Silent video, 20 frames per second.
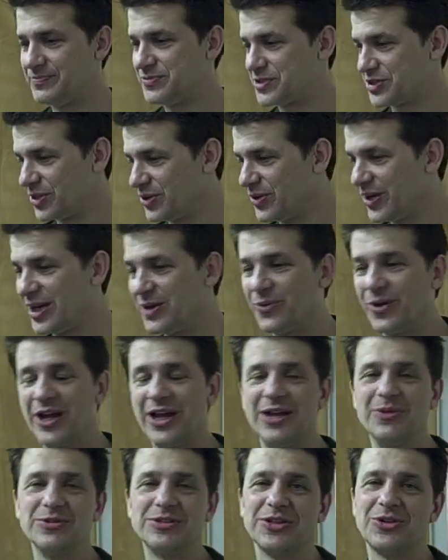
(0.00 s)
So
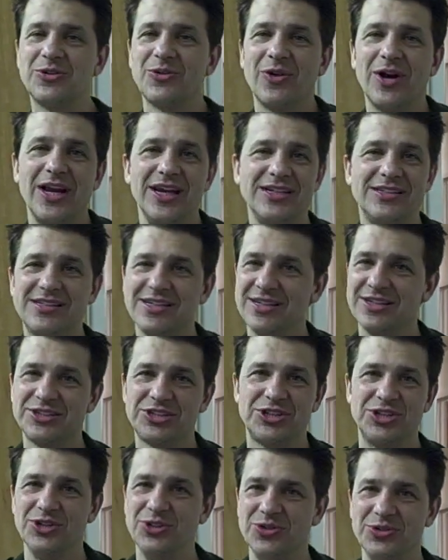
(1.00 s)
anyway, it was a great
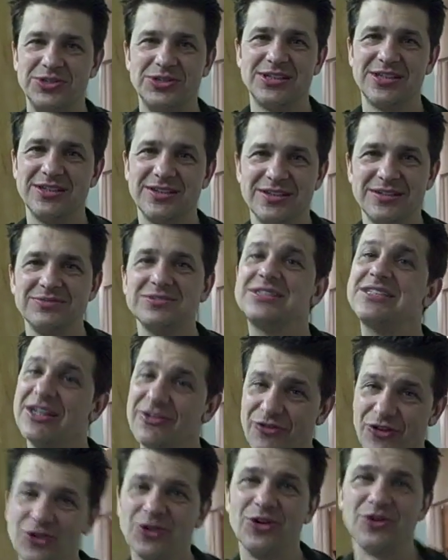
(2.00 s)
shoot. It was
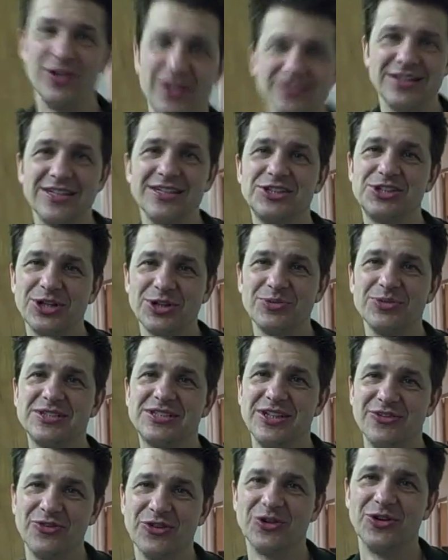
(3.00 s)
difficult. This year was
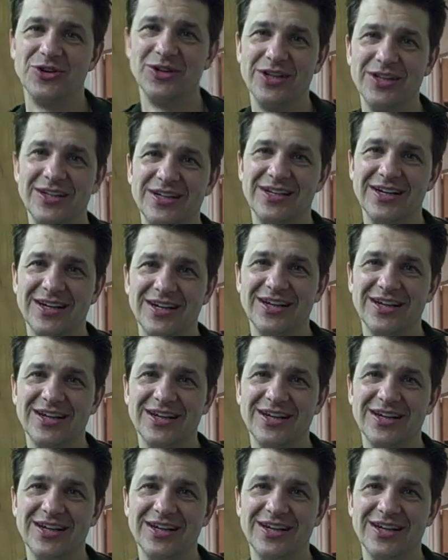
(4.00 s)
difficult. With